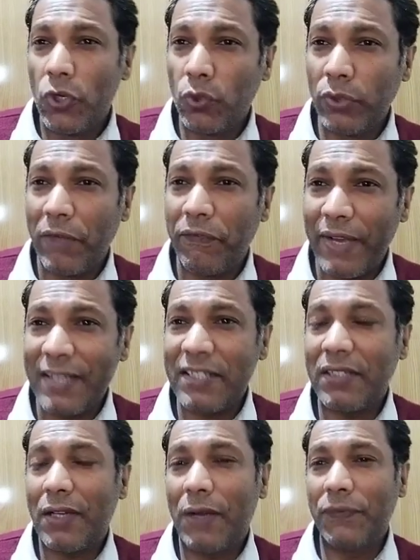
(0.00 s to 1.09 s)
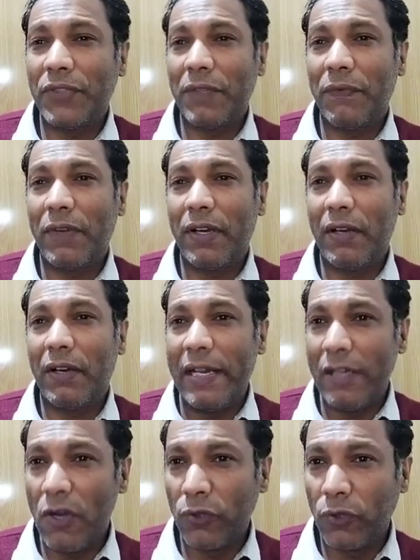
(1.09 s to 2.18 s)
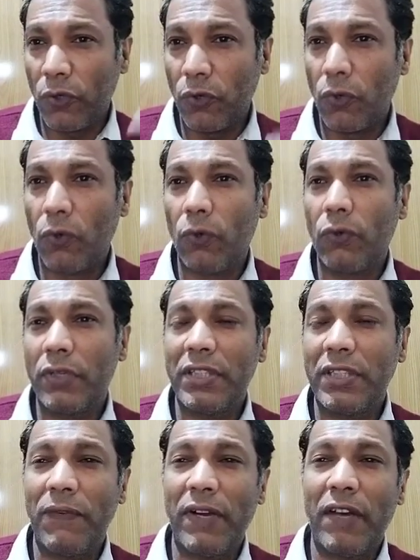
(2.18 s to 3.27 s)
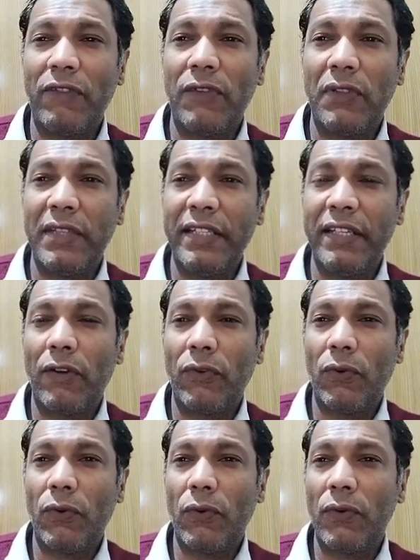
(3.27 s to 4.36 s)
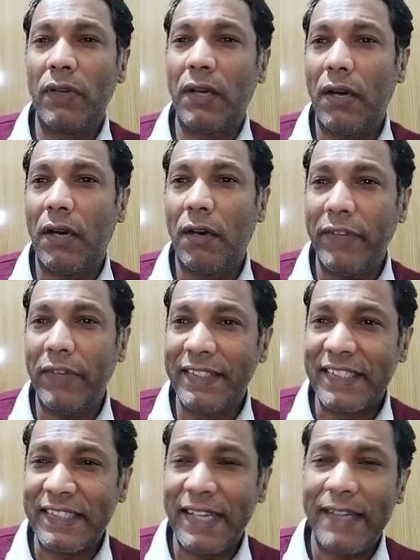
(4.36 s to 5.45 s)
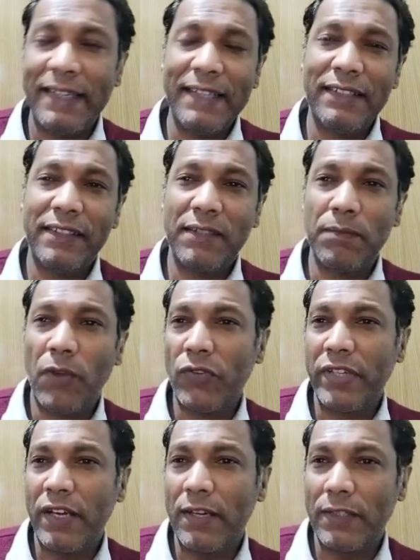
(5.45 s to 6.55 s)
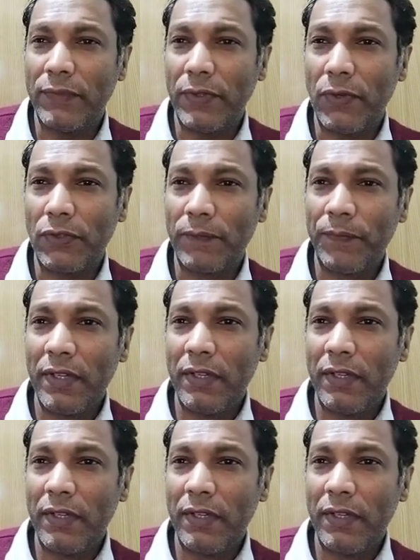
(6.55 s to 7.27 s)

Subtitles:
To the west of Chifira, along the road, Chifira-Wuldia road, are very strategic mountains, viewers.